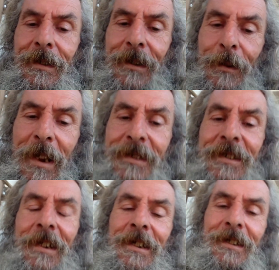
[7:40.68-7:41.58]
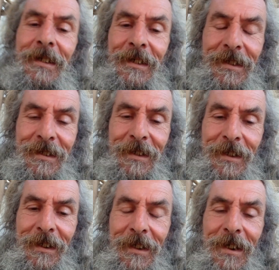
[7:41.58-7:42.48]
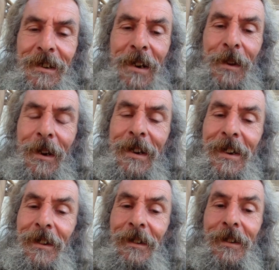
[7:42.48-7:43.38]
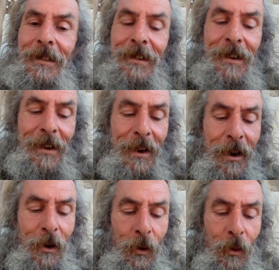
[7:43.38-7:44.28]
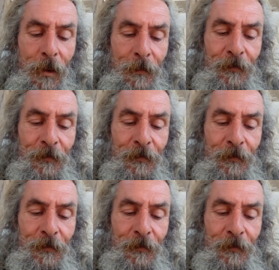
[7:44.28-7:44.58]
So that's another little clue.